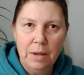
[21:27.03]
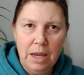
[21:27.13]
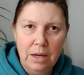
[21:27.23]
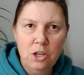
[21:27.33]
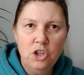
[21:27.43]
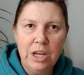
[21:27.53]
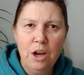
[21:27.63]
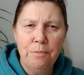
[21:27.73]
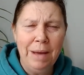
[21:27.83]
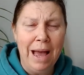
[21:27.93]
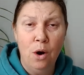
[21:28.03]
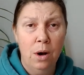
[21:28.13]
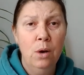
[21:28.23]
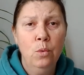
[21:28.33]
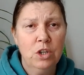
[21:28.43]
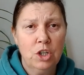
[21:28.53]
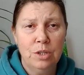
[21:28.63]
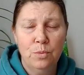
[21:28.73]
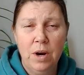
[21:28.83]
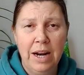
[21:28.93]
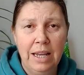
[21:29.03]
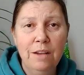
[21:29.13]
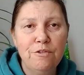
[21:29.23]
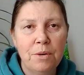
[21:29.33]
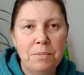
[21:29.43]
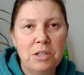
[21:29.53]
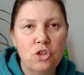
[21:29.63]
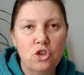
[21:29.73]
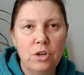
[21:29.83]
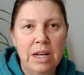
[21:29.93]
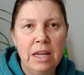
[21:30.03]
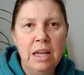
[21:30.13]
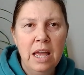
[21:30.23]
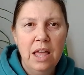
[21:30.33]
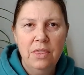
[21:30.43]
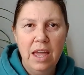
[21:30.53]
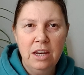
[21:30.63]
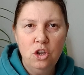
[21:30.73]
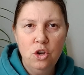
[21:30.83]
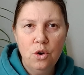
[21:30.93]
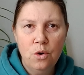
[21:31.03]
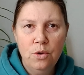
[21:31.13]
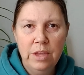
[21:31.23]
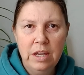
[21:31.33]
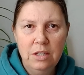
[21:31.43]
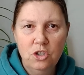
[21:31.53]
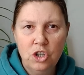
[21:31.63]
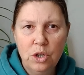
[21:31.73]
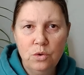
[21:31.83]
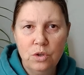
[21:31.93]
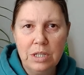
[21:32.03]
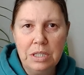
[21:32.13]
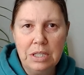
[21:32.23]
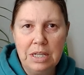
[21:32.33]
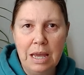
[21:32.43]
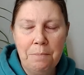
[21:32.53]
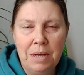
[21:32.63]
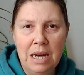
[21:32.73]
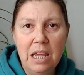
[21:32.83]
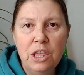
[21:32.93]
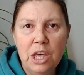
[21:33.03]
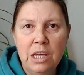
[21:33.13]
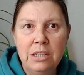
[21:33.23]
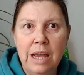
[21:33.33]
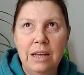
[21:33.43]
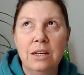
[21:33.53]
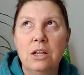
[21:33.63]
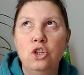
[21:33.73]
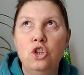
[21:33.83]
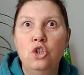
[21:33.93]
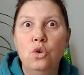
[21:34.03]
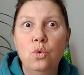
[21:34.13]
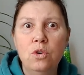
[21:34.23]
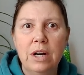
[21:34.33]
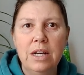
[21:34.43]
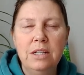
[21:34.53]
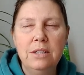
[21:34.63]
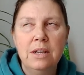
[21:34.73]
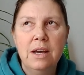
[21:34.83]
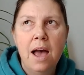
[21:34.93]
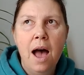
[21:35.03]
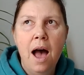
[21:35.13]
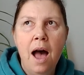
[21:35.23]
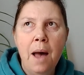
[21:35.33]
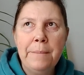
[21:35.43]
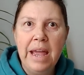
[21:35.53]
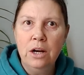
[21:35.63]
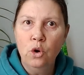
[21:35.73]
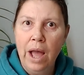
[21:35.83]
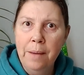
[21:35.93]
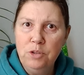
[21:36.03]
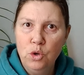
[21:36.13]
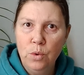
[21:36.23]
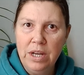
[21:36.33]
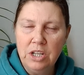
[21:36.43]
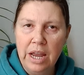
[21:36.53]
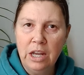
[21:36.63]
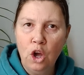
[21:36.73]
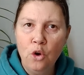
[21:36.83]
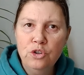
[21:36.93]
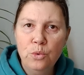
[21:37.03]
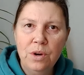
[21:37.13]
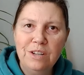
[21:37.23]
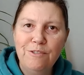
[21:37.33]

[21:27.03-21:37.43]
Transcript: energy of power, which is what I get from this tree, that, you know, these children stand beneath it and adore it and look up to it and go to it